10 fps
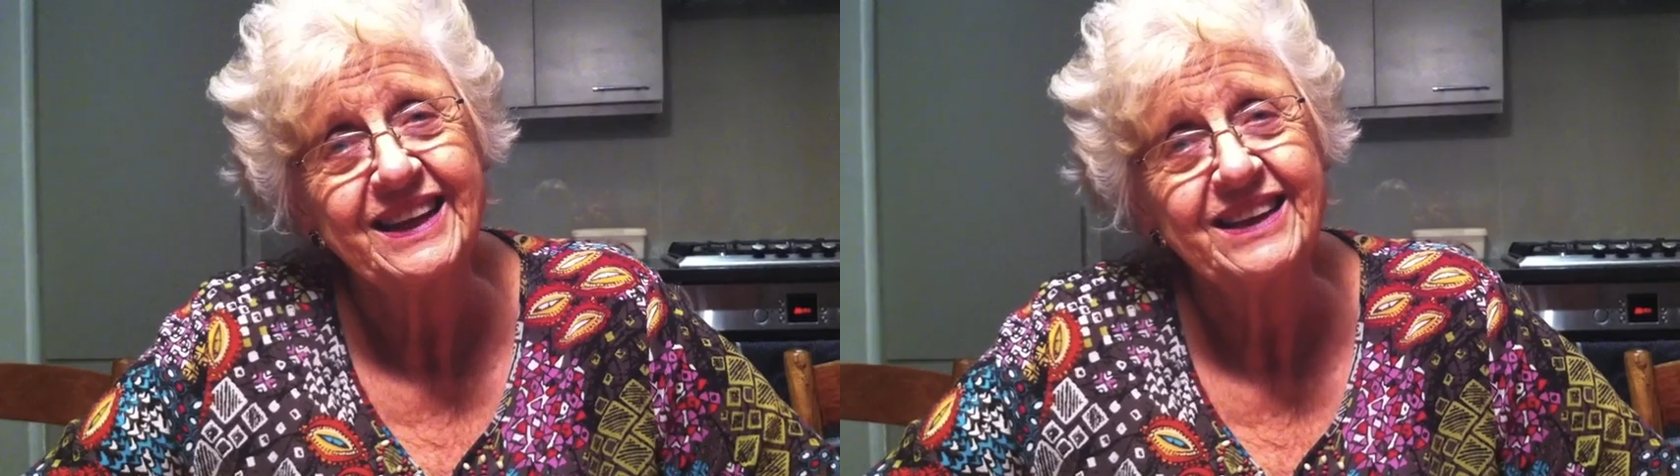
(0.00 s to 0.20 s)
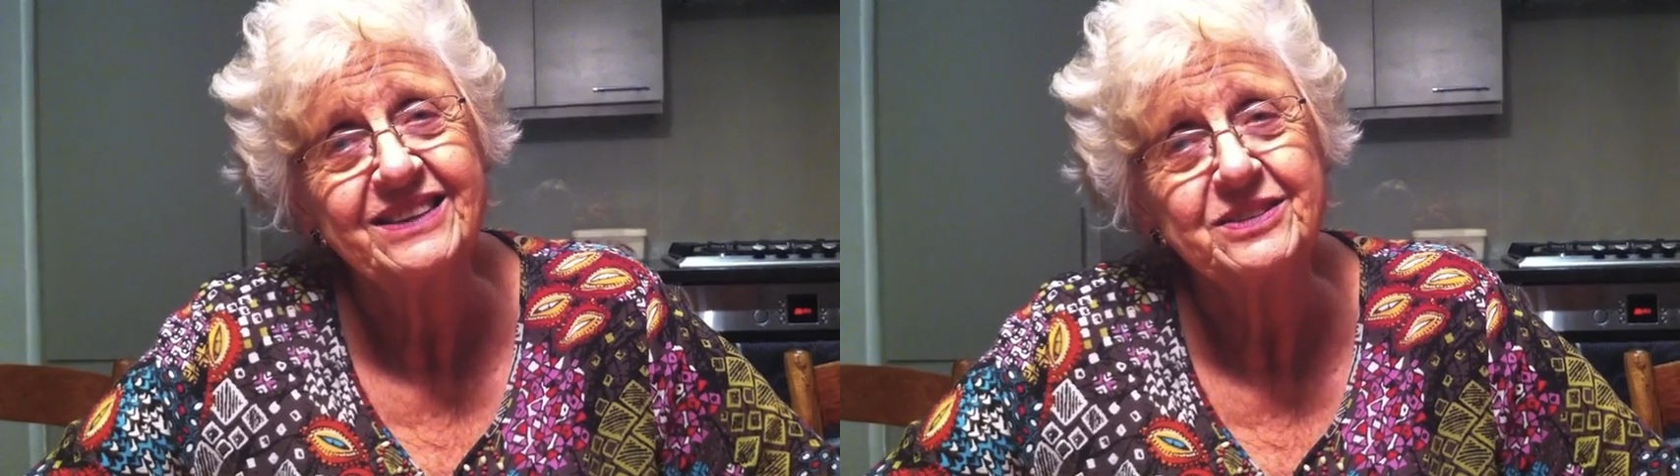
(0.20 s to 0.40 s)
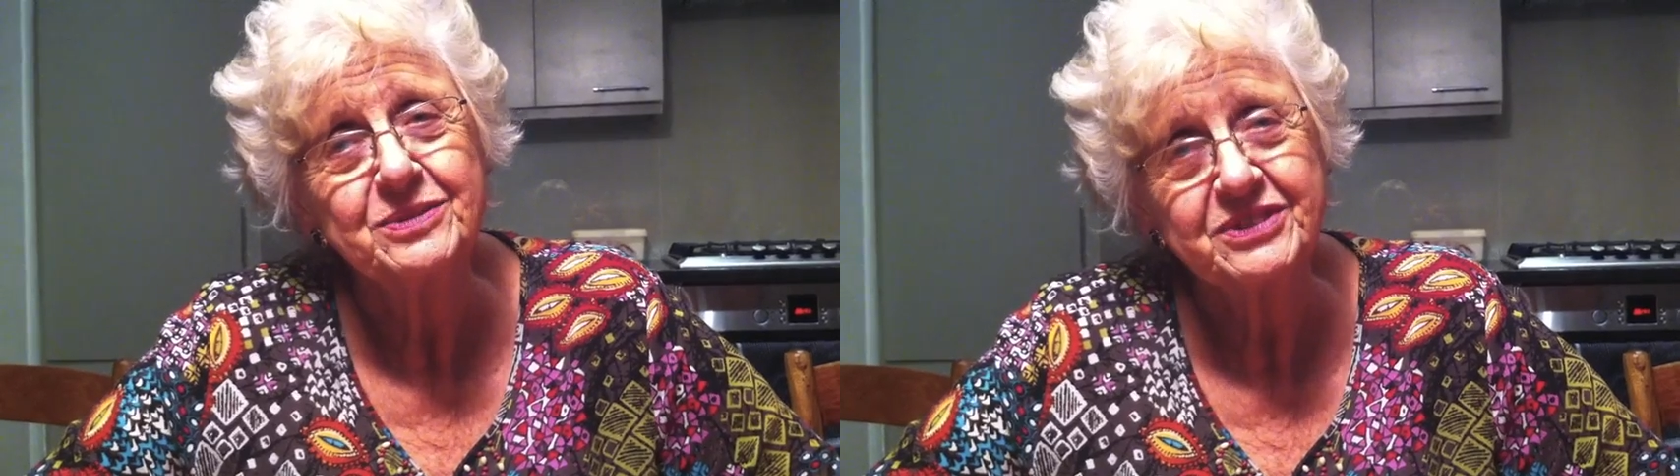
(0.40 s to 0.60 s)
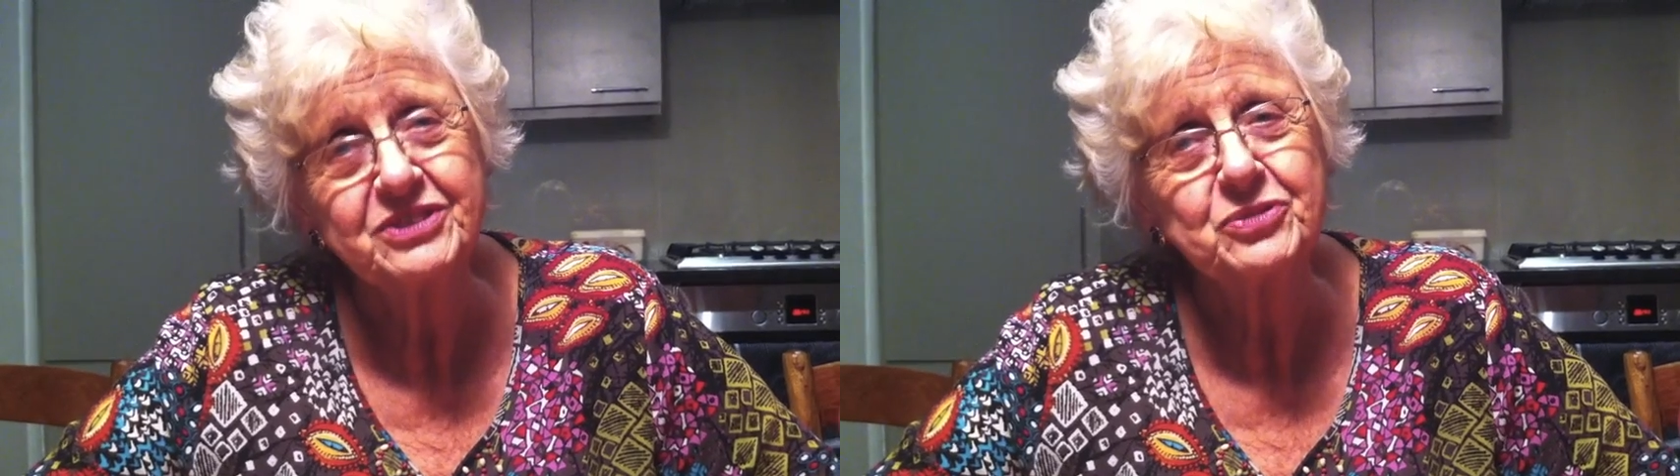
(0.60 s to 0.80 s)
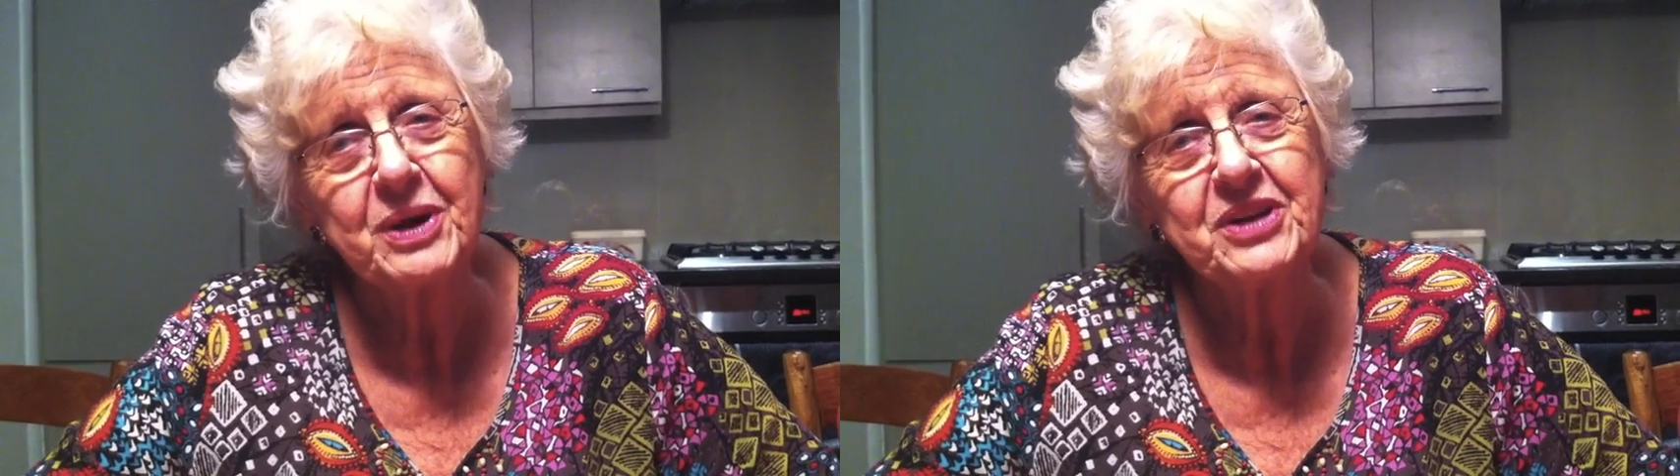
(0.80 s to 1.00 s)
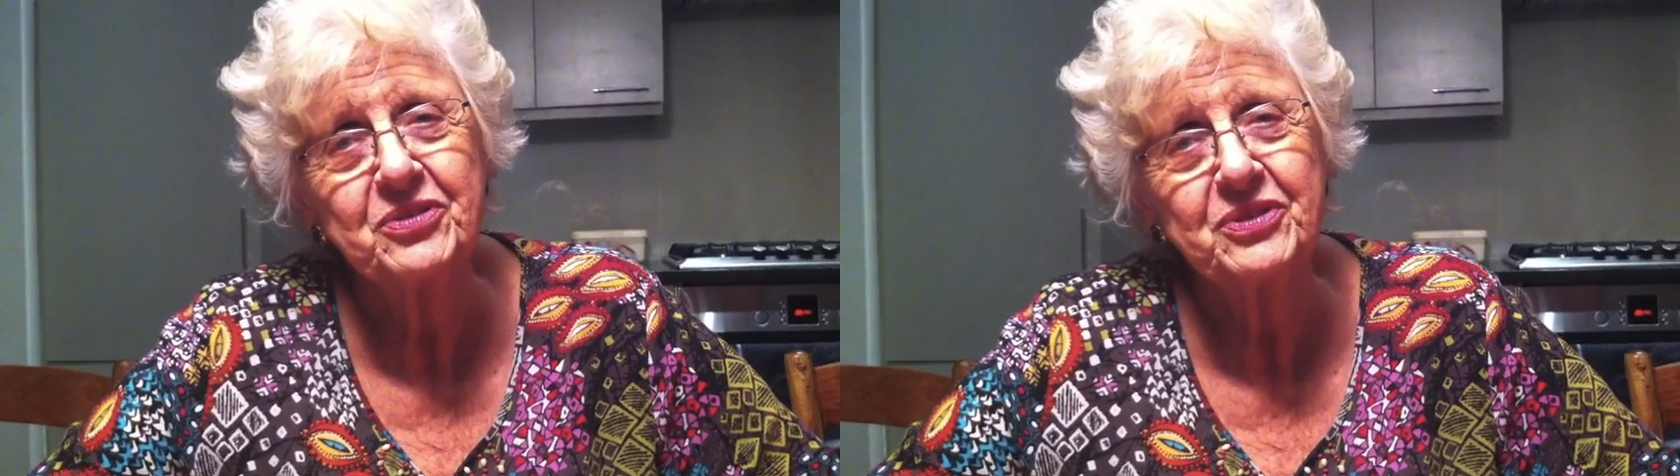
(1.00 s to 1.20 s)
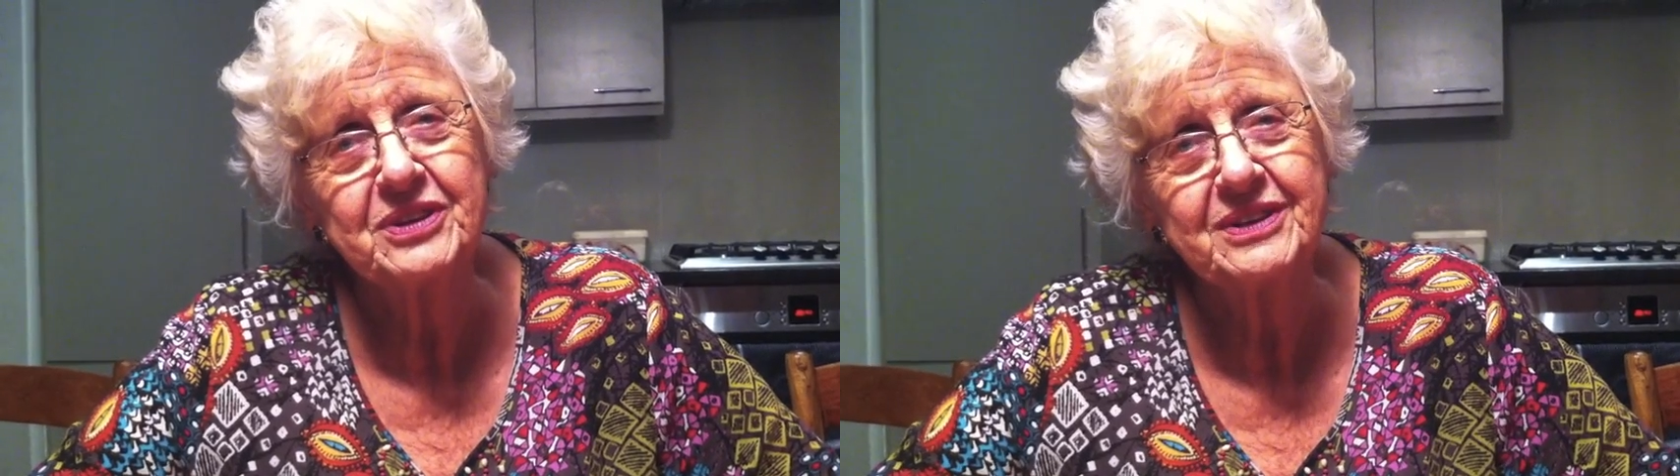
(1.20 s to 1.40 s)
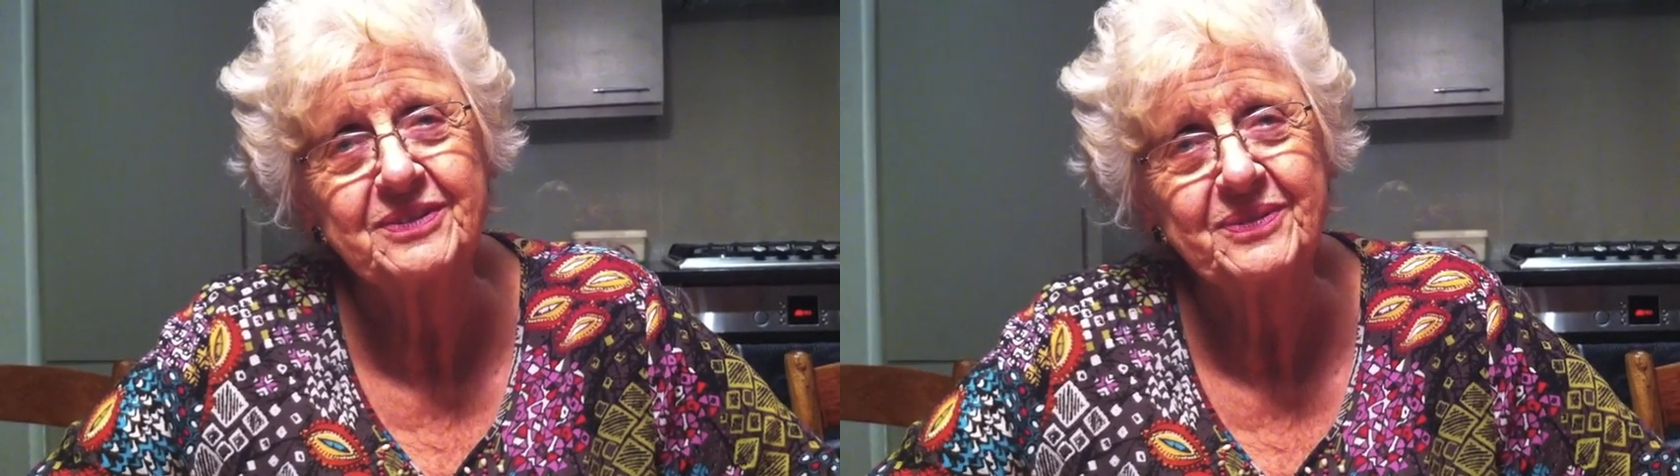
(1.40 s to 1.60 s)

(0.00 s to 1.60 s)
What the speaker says: and she was just wonderful.